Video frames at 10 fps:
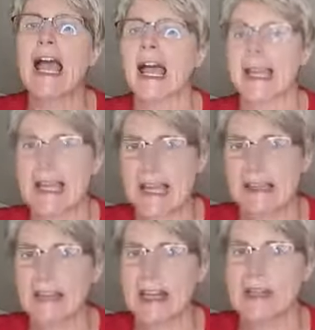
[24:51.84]
and again,
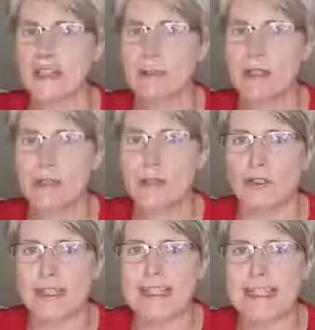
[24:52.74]
that is up in your water
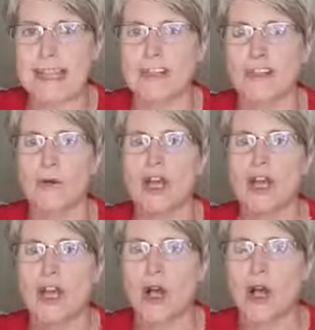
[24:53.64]
intake. So
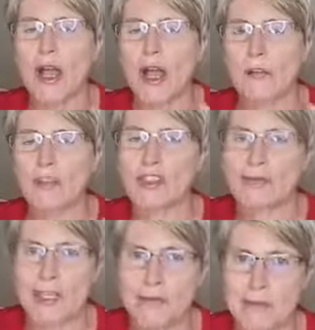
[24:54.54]
we
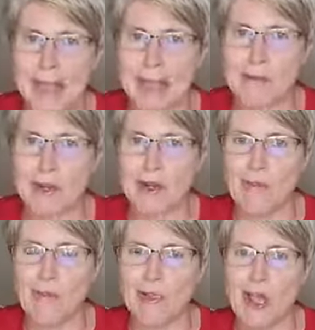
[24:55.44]
sometimes forget about
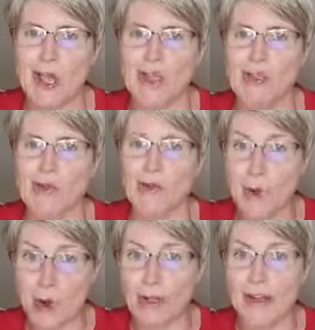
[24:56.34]
it, but your
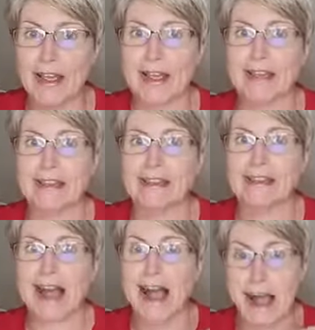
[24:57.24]
water
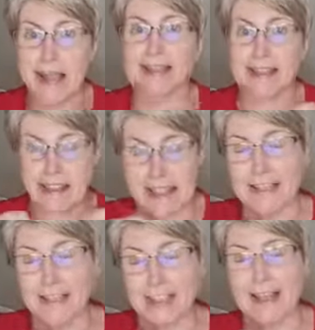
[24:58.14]
is as
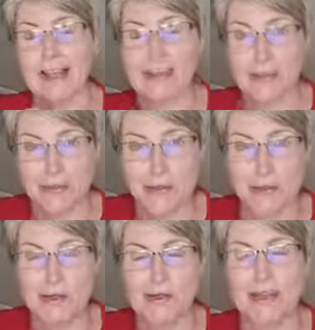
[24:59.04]
essential as your
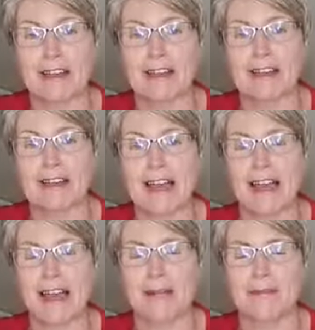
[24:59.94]
food, because
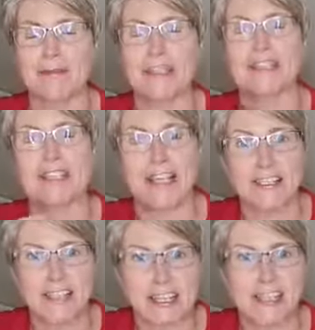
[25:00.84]
your
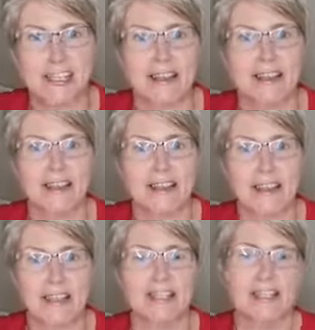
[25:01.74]
dehydration
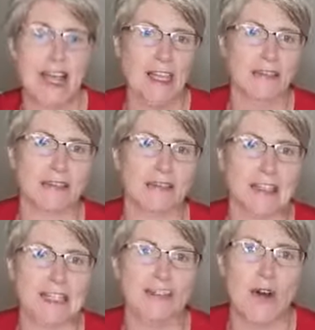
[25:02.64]
can sort of
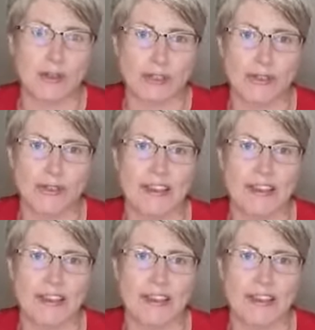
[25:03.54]
lead to all sorts